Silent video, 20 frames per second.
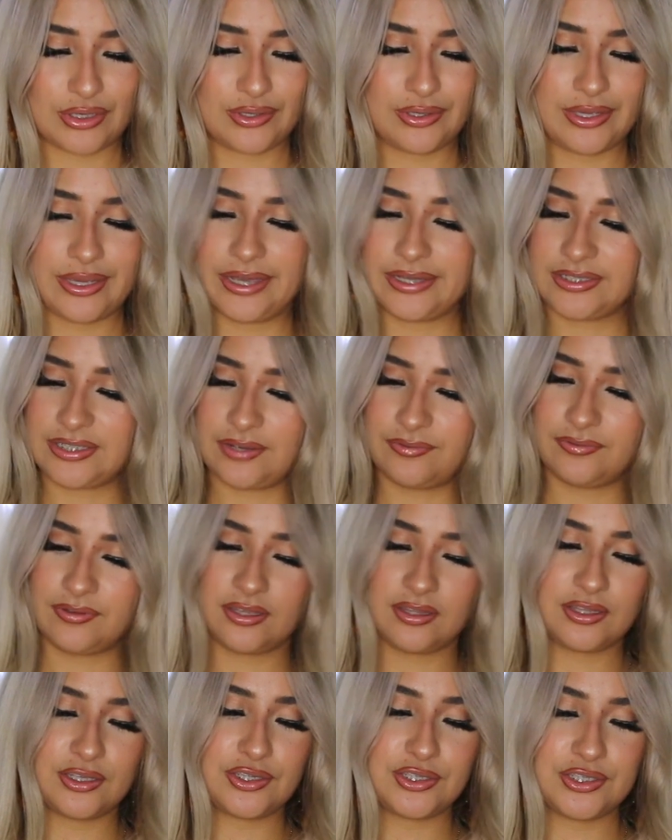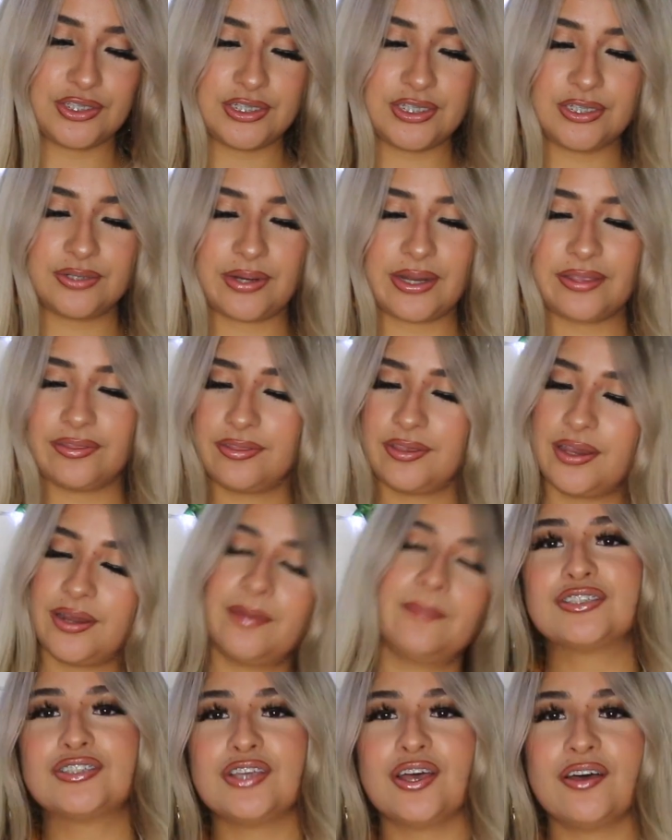yeah, definitely good right
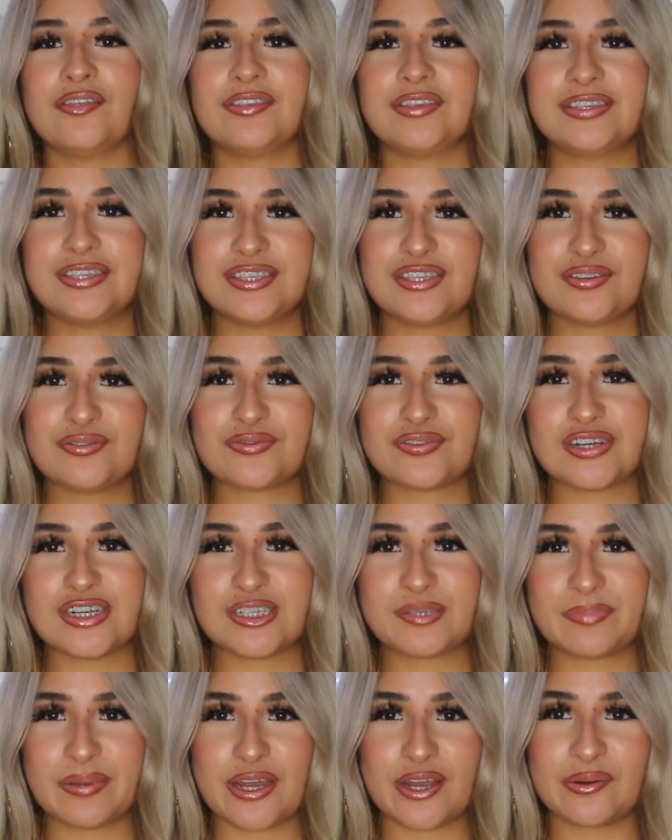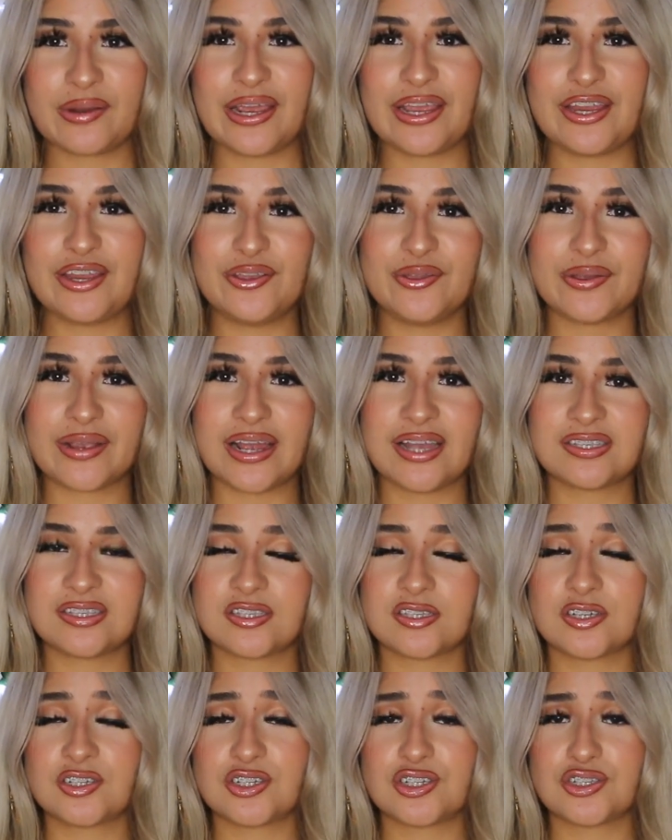there. So this is the first pair right here, you guys.
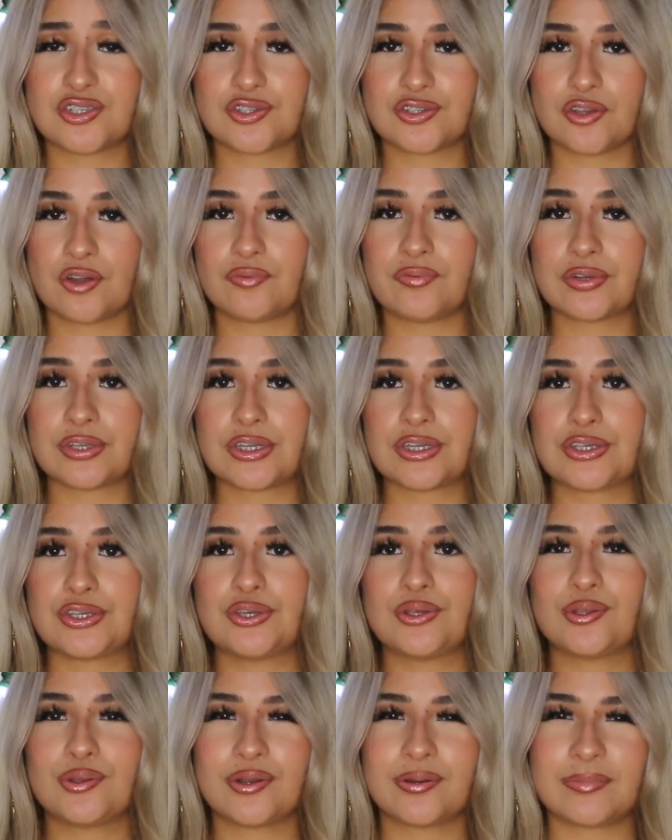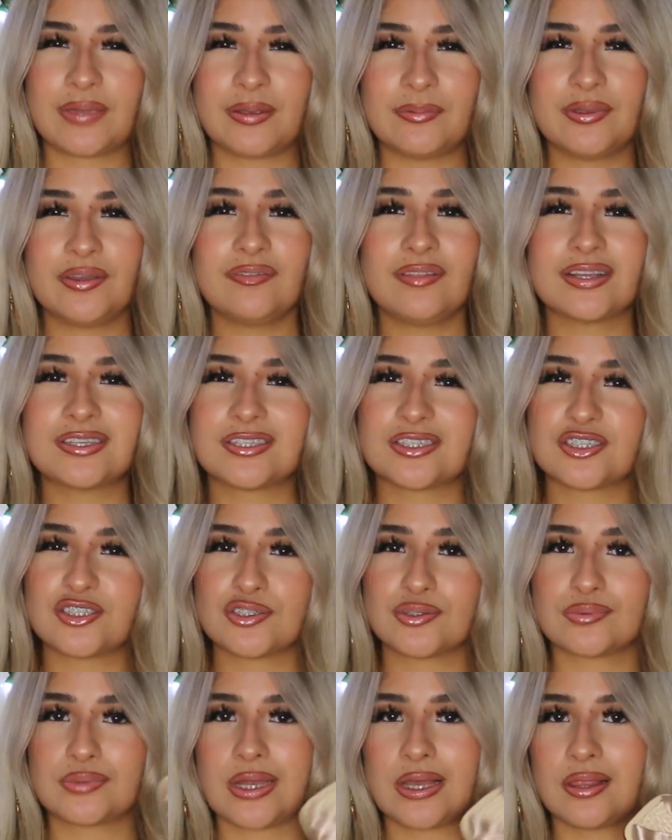These are just so freaking cute. They remind me of like
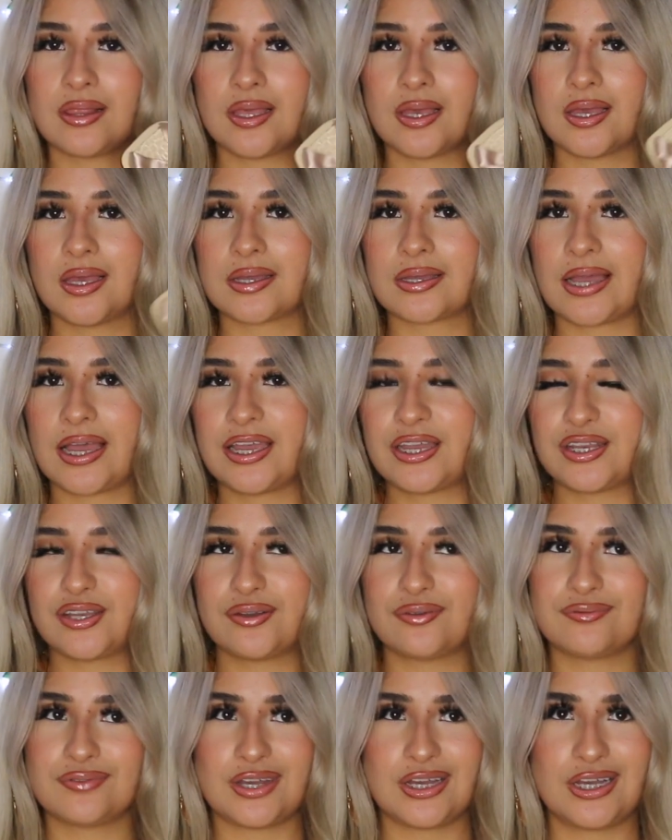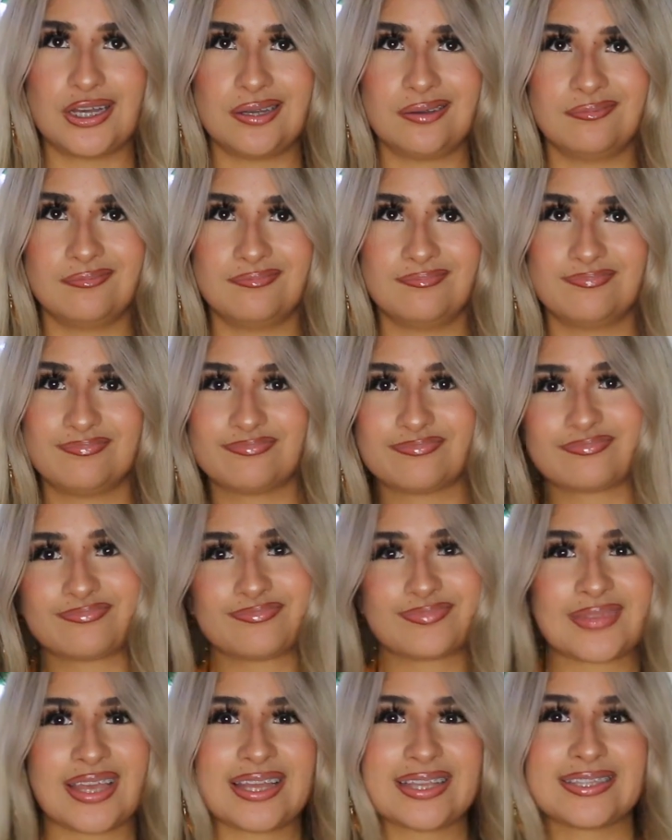Cinderella kind of
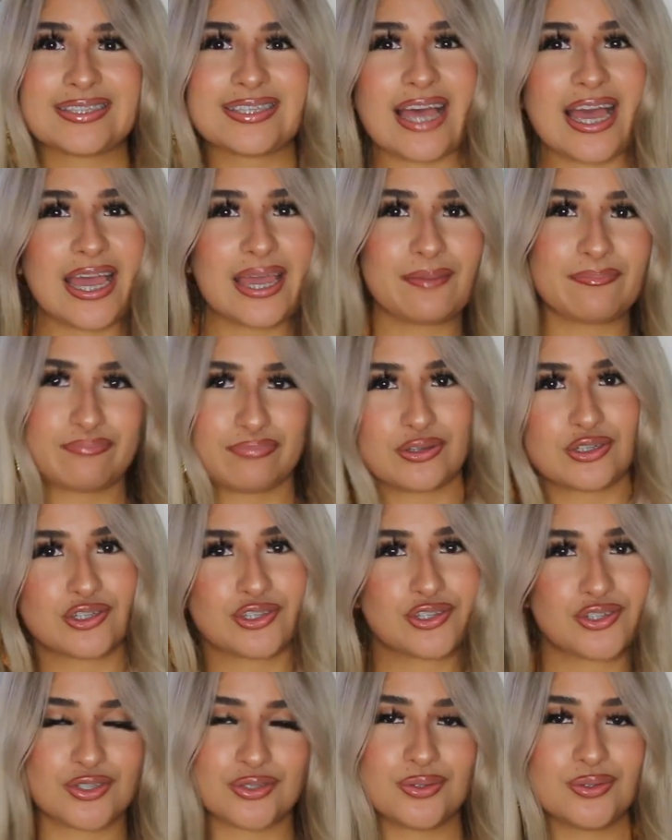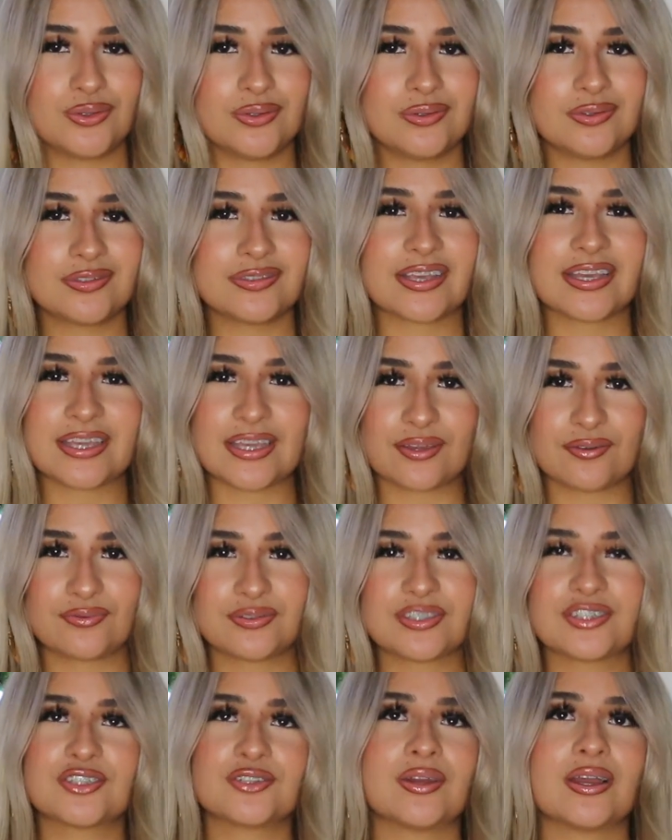type shoes. Like if
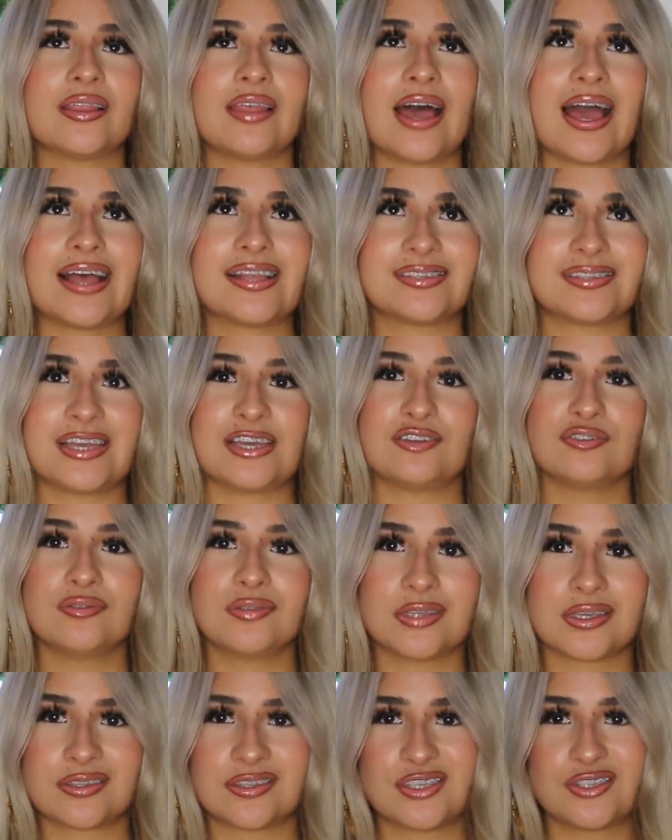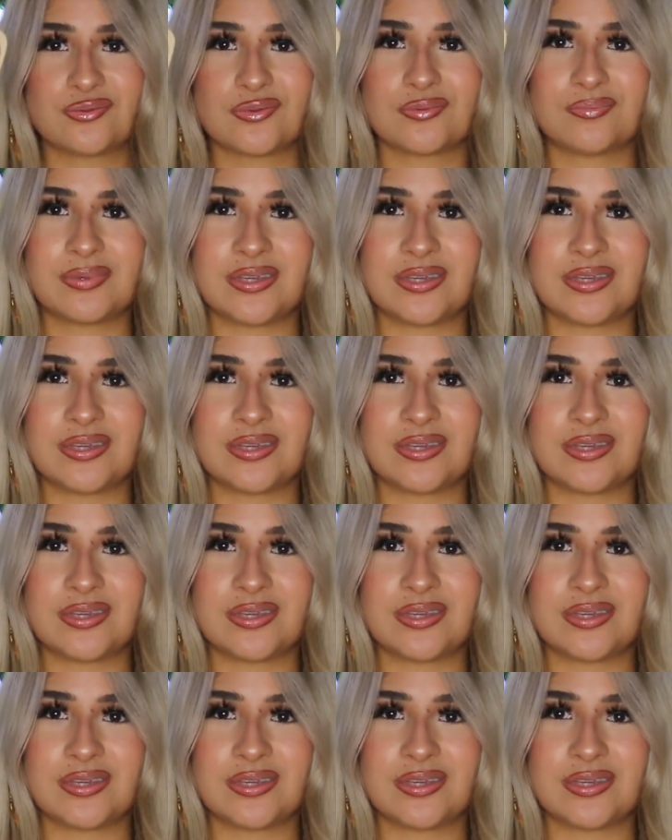Cinderella had sandals, like these would